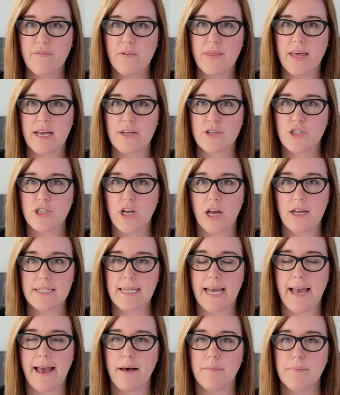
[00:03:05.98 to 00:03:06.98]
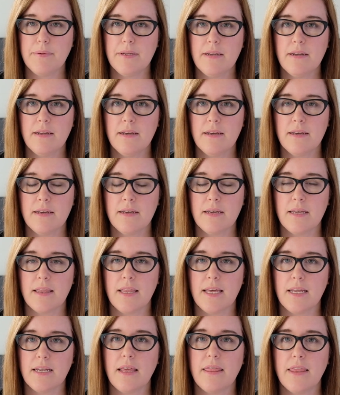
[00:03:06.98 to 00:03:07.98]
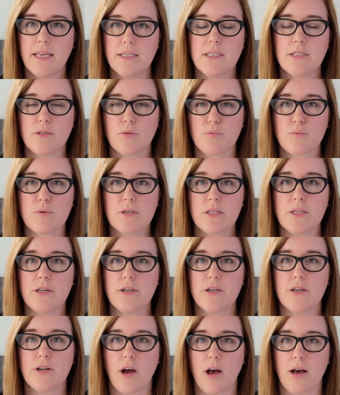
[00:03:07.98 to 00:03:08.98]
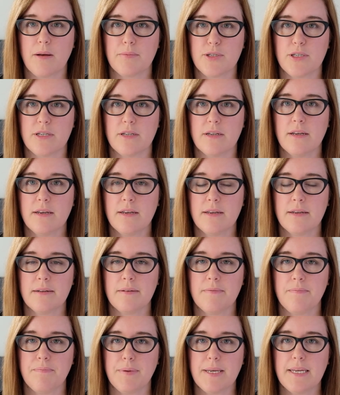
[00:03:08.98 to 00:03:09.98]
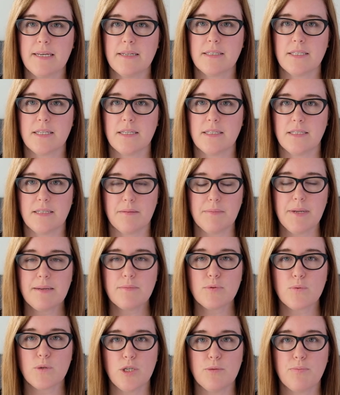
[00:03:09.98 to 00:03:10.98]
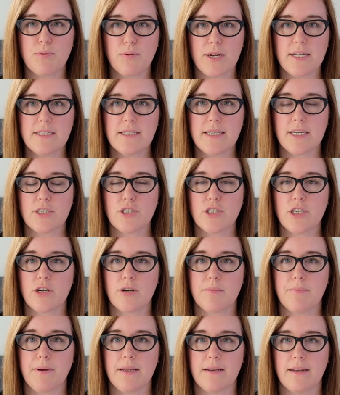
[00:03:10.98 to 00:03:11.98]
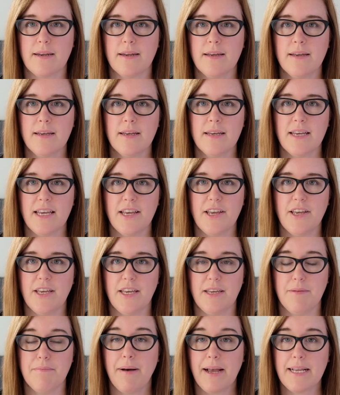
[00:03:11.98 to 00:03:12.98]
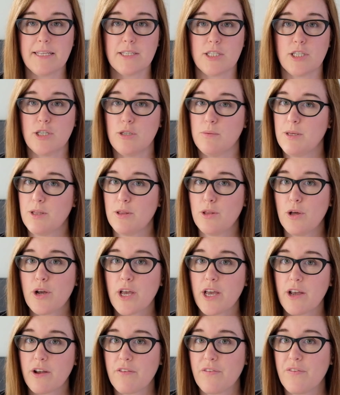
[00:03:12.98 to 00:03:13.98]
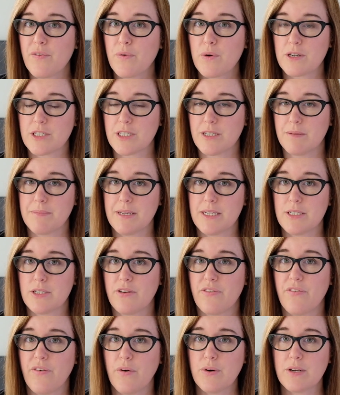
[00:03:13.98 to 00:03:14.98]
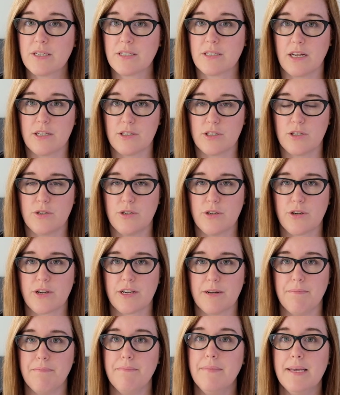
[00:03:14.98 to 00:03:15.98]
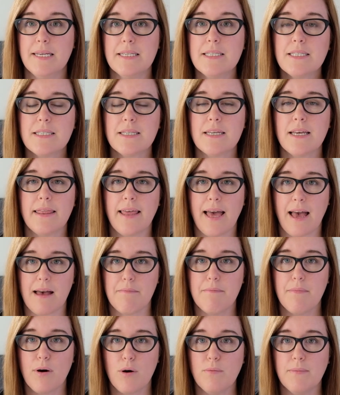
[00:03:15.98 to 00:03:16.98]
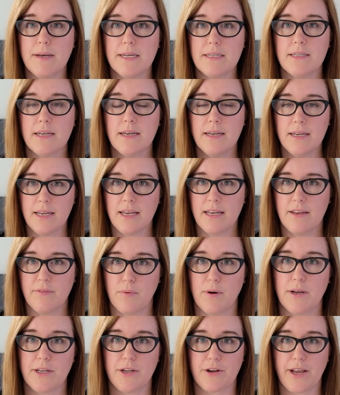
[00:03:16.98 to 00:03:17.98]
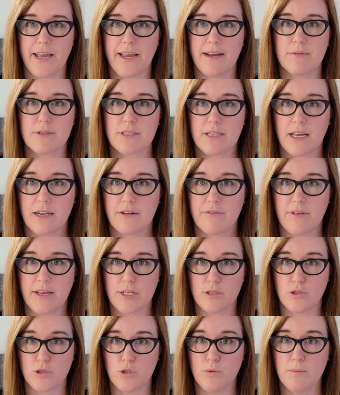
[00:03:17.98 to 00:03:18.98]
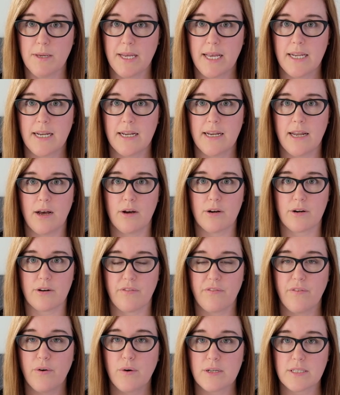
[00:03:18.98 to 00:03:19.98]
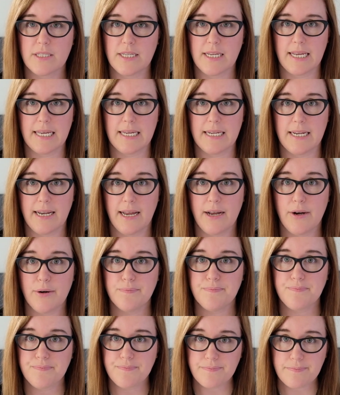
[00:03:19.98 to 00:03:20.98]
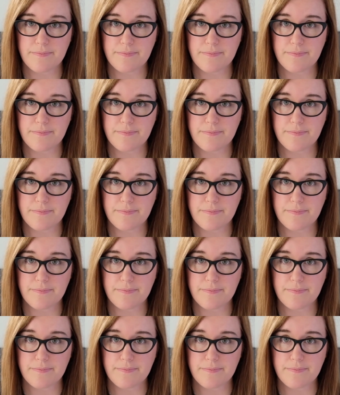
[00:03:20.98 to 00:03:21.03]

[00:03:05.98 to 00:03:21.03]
for that shot to happen, then this is a really good option. Because sometimes when you press that shutter button, it might still be looking for something to focus on, so you're gonna miss that moment while your camera's kind of like zooming in and out or focusing in and out.